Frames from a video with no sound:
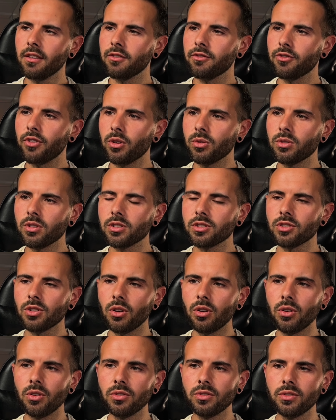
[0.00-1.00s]
Focus
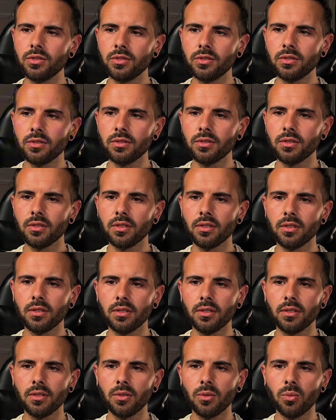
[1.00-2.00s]
on
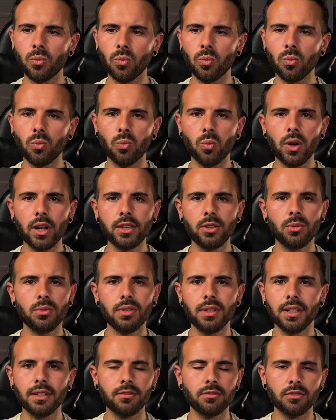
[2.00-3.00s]
where you
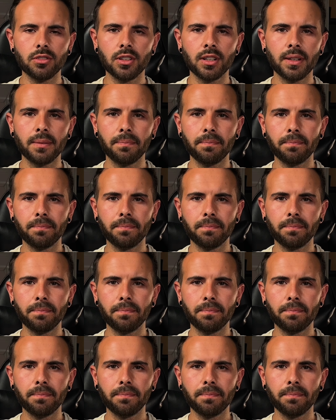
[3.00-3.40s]
live, right?